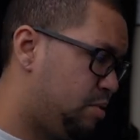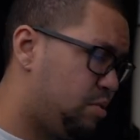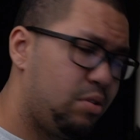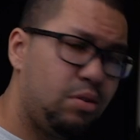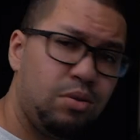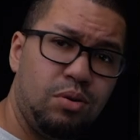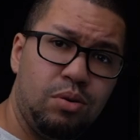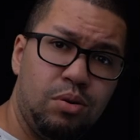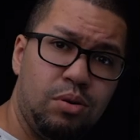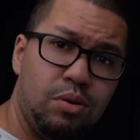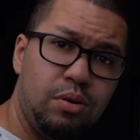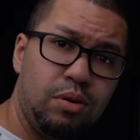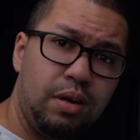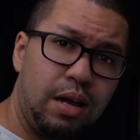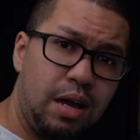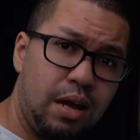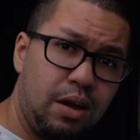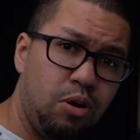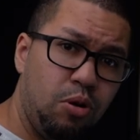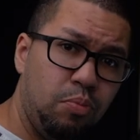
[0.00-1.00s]
So
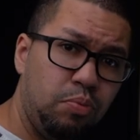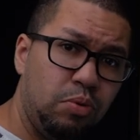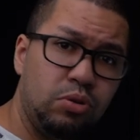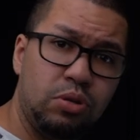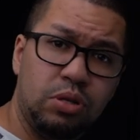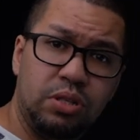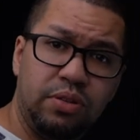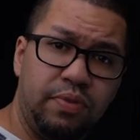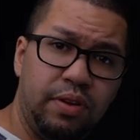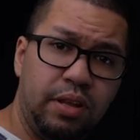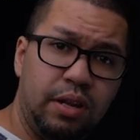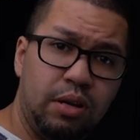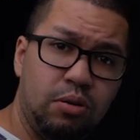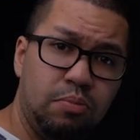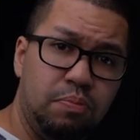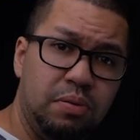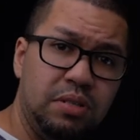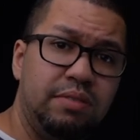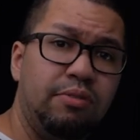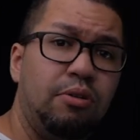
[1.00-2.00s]
yeah, hope you enjoyed this
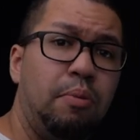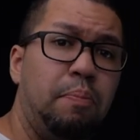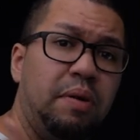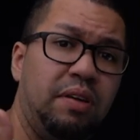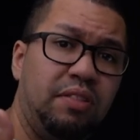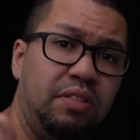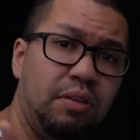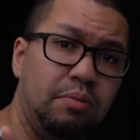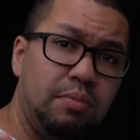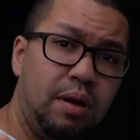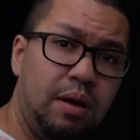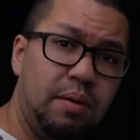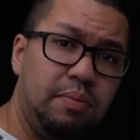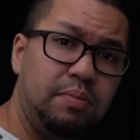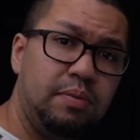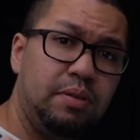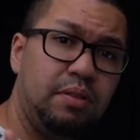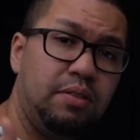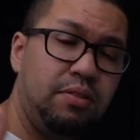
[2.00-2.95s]
video. Please give it a big thumb up.